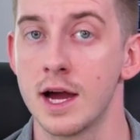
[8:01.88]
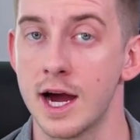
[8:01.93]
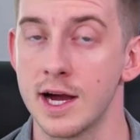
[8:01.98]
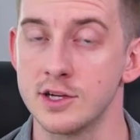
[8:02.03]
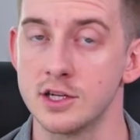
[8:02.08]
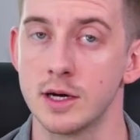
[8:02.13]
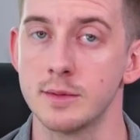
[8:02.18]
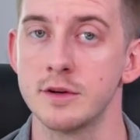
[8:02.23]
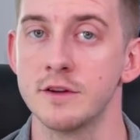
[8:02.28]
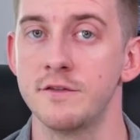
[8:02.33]

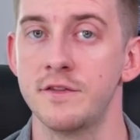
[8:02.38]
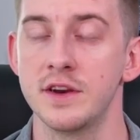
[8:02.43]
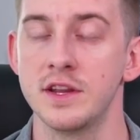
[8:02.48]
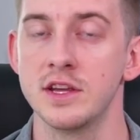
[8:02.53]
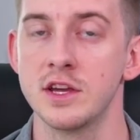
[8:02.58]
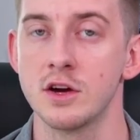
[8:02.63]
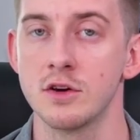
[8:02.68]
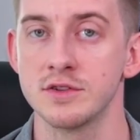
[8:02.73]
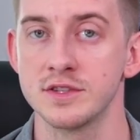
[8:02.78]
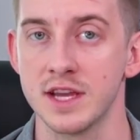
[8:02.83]
drop new
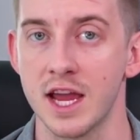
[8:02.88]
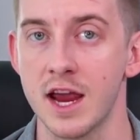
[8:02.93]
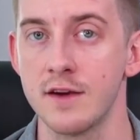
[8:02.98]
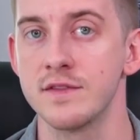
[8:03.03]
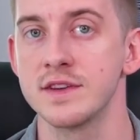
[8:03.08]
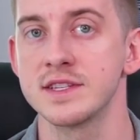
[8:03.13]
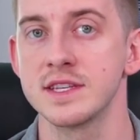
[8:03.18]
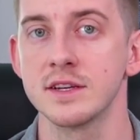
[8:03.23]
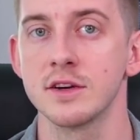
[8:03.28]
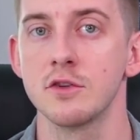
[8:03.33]
videos every
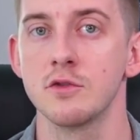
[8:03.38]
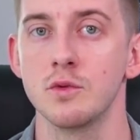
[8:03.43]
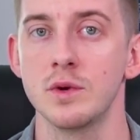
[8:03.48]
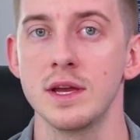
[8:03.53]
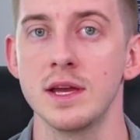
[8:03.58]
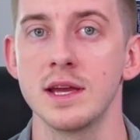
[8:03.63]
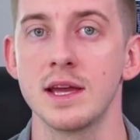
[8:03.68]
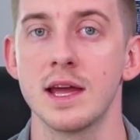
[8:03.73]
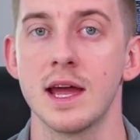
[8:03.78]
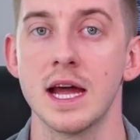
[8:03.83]
single
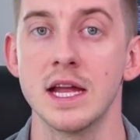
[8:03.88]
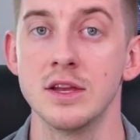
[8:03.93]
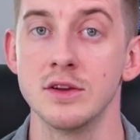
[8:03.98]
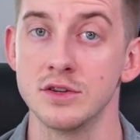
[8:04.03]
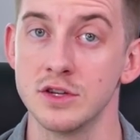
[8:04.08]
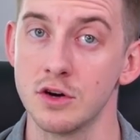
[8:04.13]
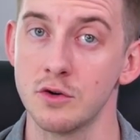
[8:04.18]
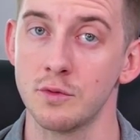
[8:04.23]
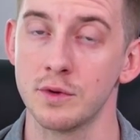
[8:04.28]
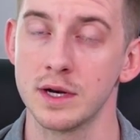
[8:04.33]
week and you
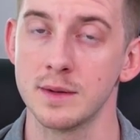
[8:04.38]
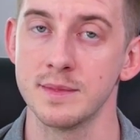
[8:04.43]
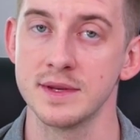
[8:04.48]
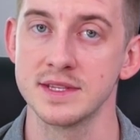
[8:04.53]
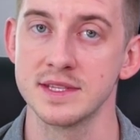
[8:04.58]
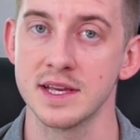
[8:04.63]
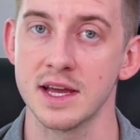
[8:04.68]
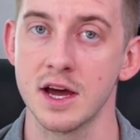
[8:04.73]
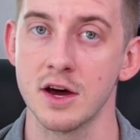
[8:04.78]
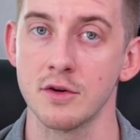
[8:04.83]
don't want to
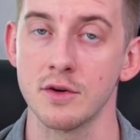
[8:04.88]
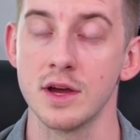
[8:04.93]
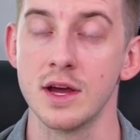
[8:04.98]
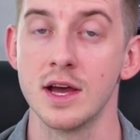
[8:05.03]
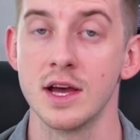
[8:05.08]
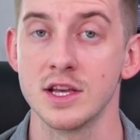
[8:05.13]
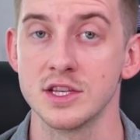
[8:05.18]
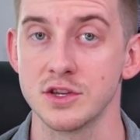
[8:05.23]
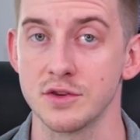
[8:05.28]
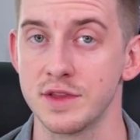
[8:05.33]
miss out.
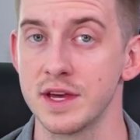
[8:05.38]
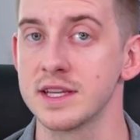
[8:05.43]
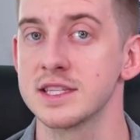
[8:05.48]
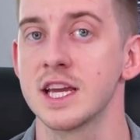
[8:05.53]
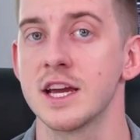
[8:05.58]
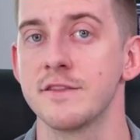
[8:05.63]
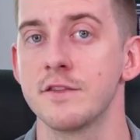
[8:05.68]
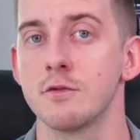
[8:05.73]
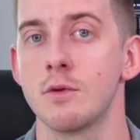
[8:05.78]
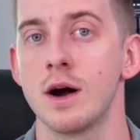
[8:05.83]
So thanks
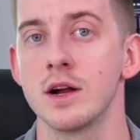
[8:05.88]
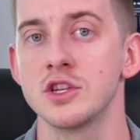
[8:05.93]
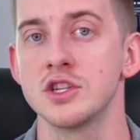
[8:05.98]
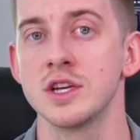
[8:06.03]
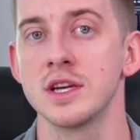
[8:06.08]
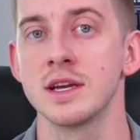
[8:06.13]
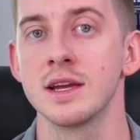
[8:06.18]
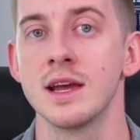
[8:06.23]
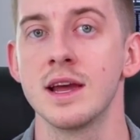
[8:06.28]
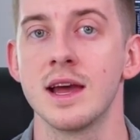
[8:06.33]
again for
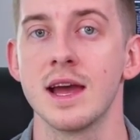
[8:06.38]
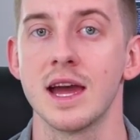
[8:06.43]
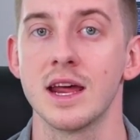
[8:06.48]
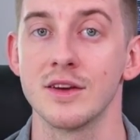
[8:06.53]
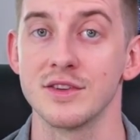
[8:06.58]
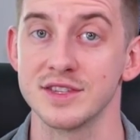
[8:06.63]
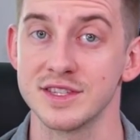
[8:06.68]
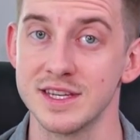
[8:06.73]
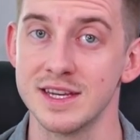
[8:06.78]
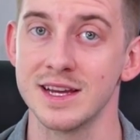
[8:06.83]
watching, and I'll
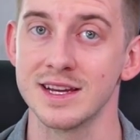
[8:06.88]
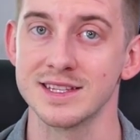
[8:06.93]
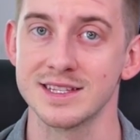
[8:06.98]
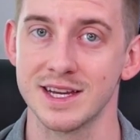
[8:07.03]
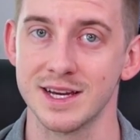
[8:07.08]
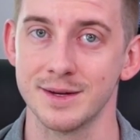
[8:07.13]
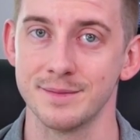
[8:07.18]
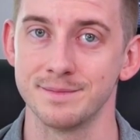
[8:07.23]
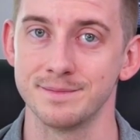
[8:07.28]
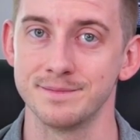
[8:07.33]
see you next
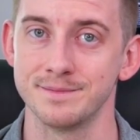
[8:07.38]
time.